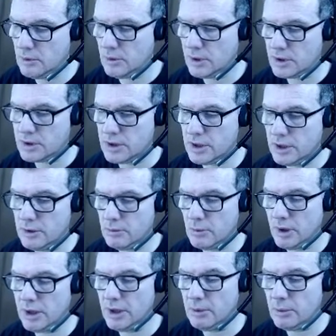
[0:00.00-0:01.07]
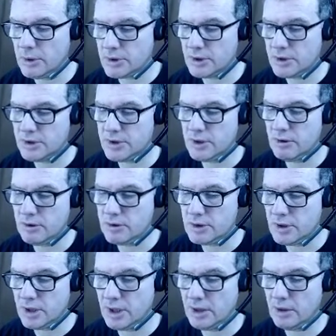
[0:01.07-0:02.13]
well actually my limits are 0
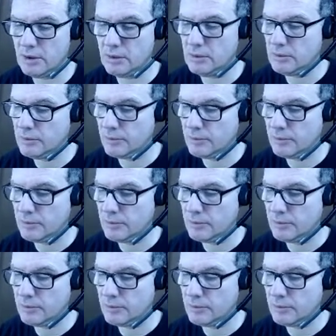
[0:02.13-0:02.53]
to L,